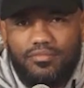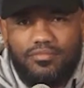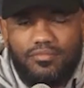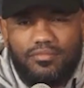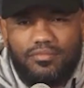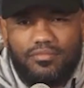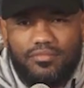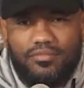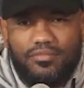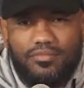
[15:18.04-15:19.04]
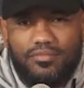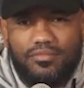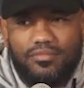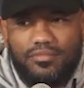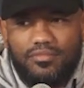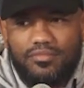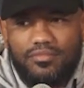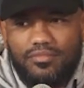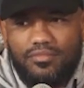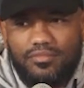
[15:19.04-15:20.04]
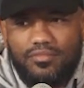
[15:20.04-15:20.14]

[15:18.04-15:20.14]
Nobody speaks.